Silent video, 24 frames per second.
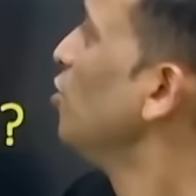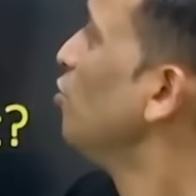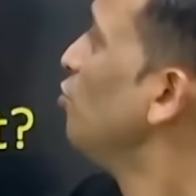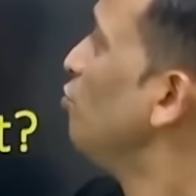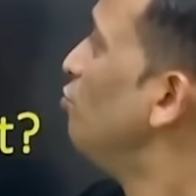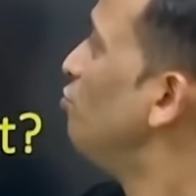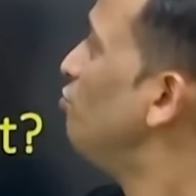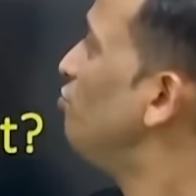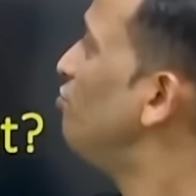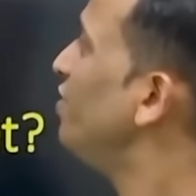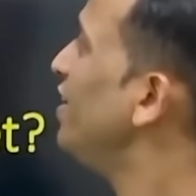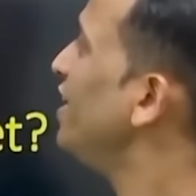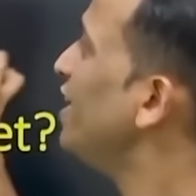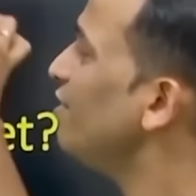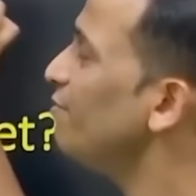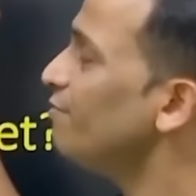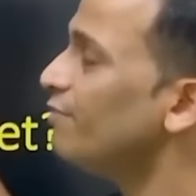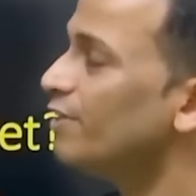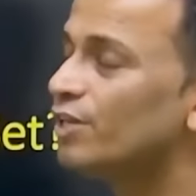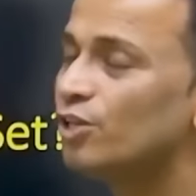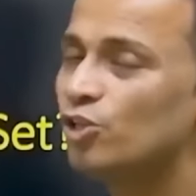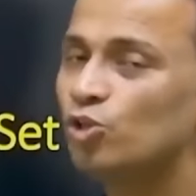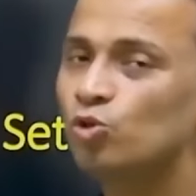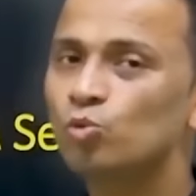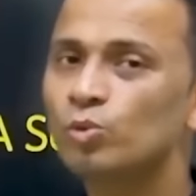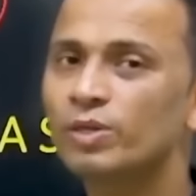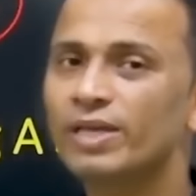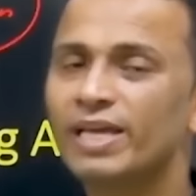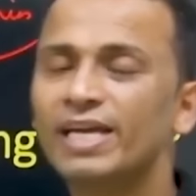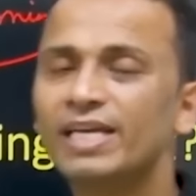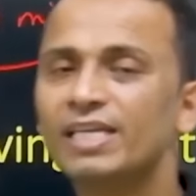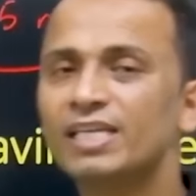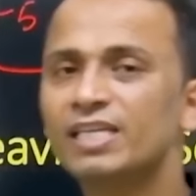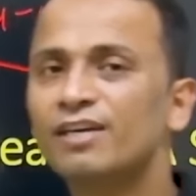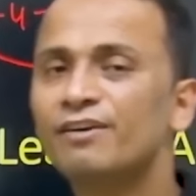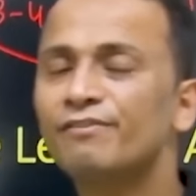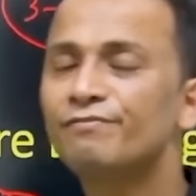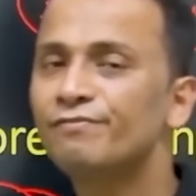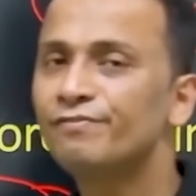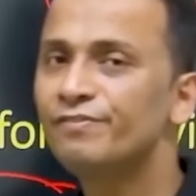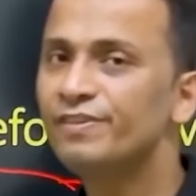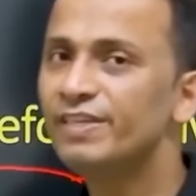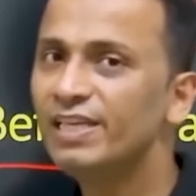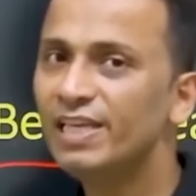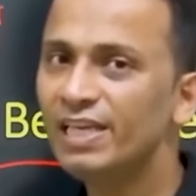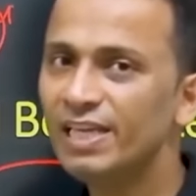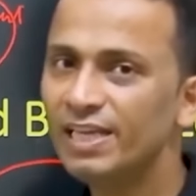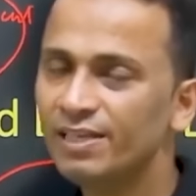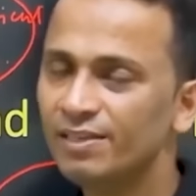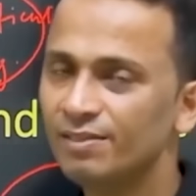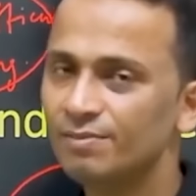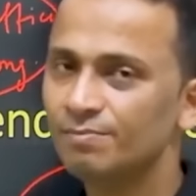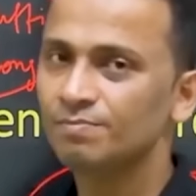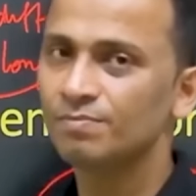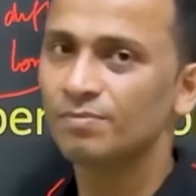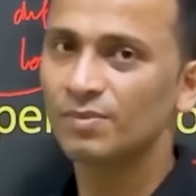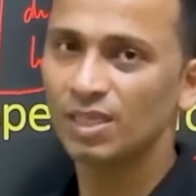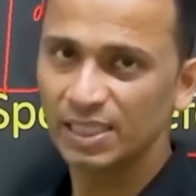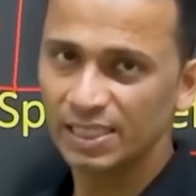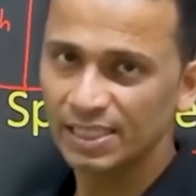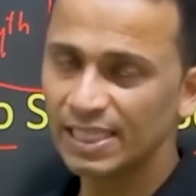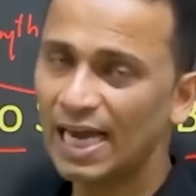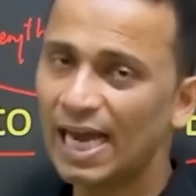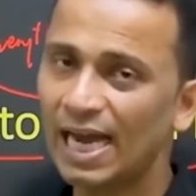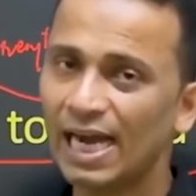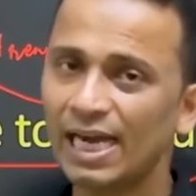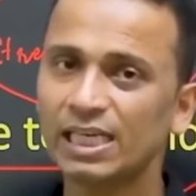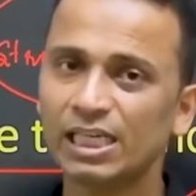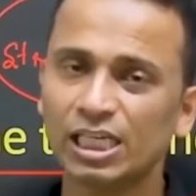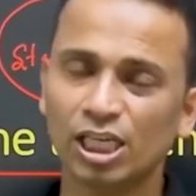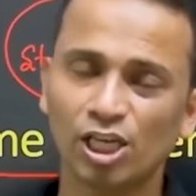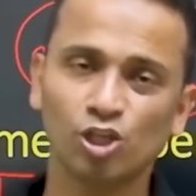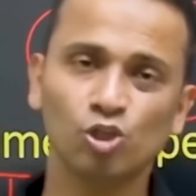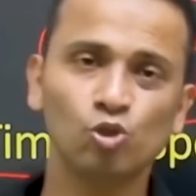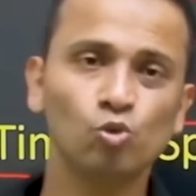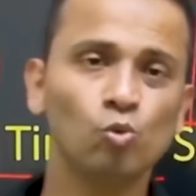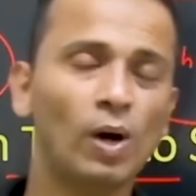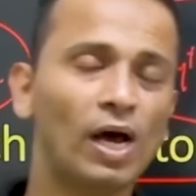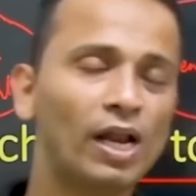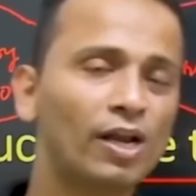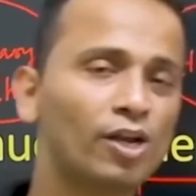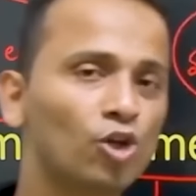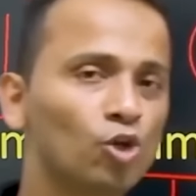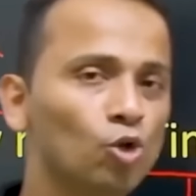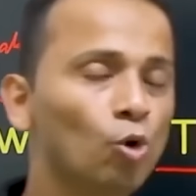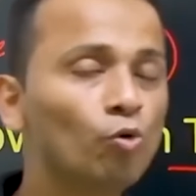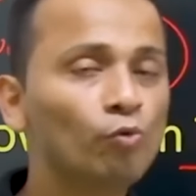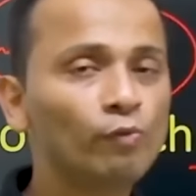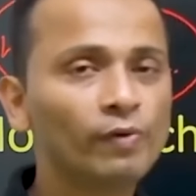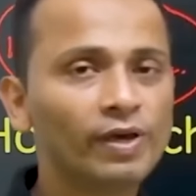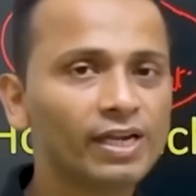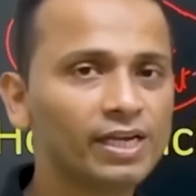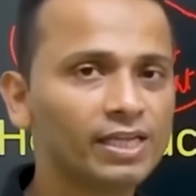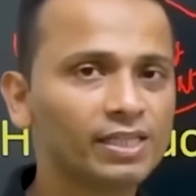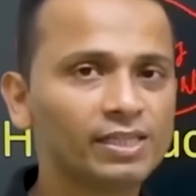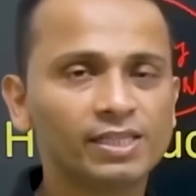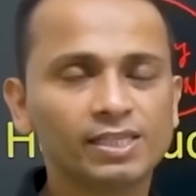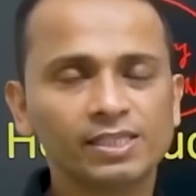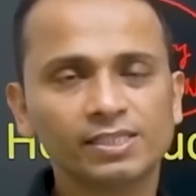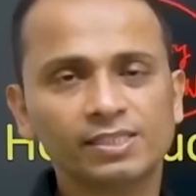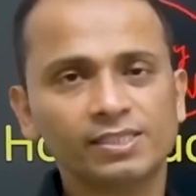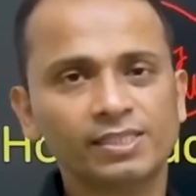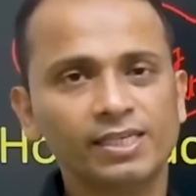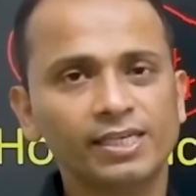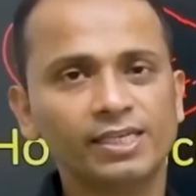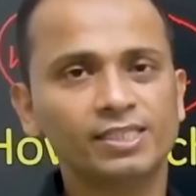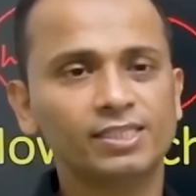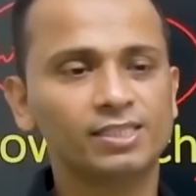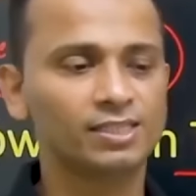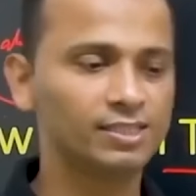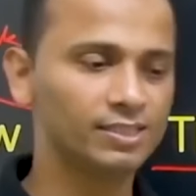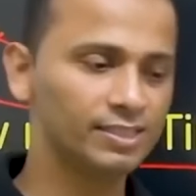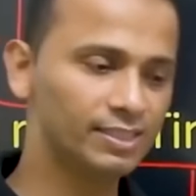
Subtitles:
whenever you get a feeling that you are nowhere in this set